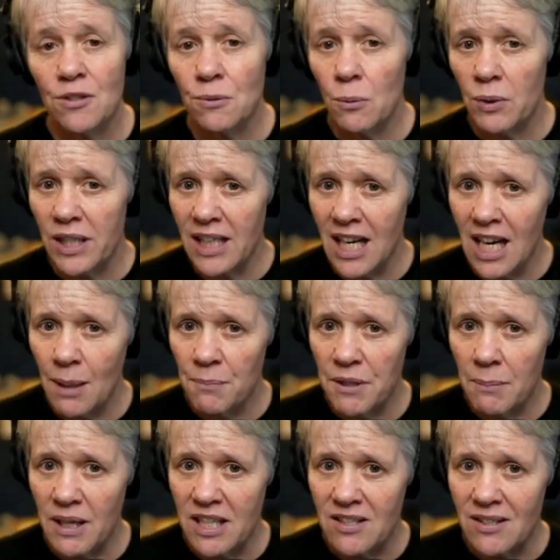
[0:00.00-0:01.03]
what we're going to
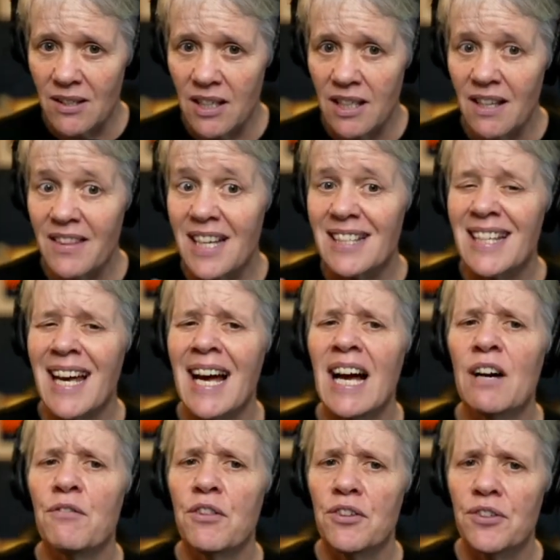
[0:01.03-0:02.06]
optimize on. That's
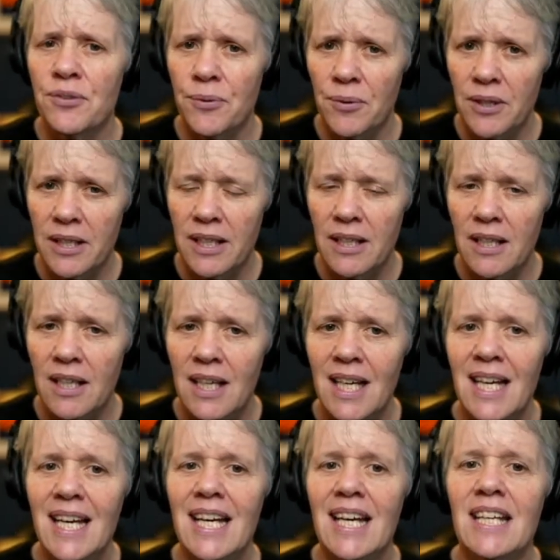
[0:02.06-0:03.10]
half the story.
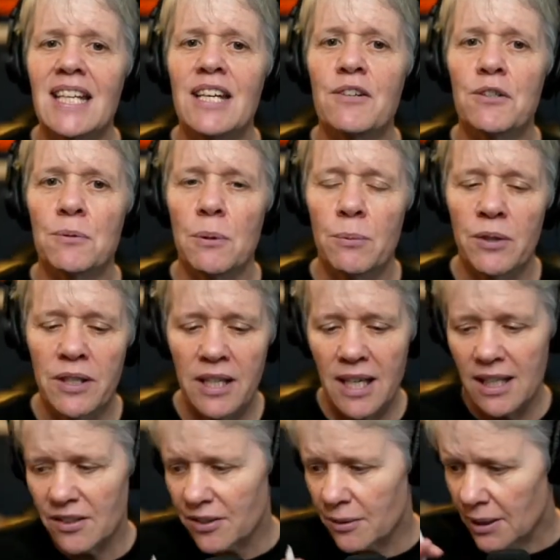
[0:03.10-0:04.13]
And here's what we're
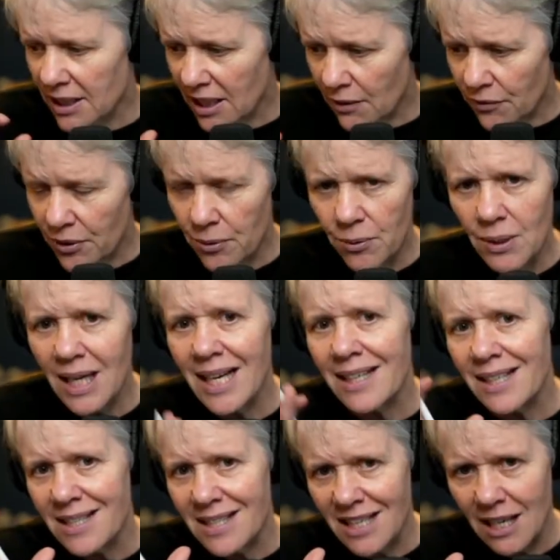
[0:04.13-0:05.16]
not. So, I'll give you an
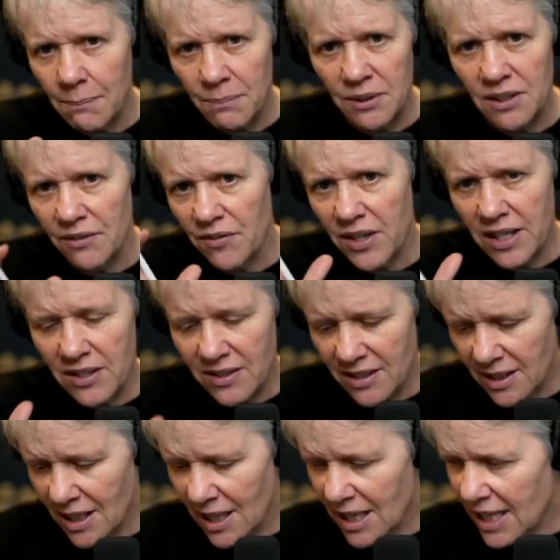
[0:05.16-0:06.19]
example of this.
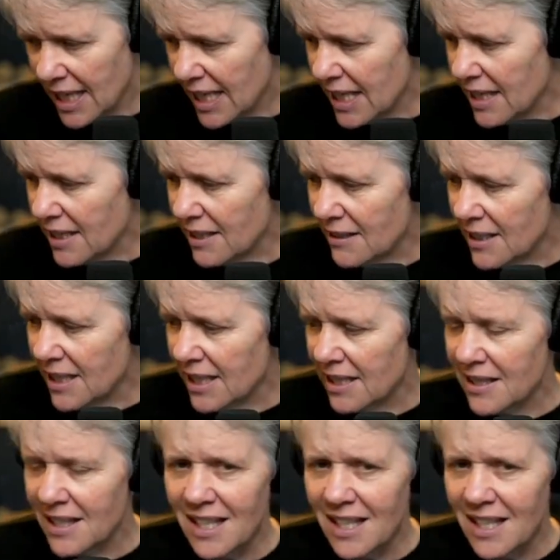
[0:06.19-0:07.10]
And the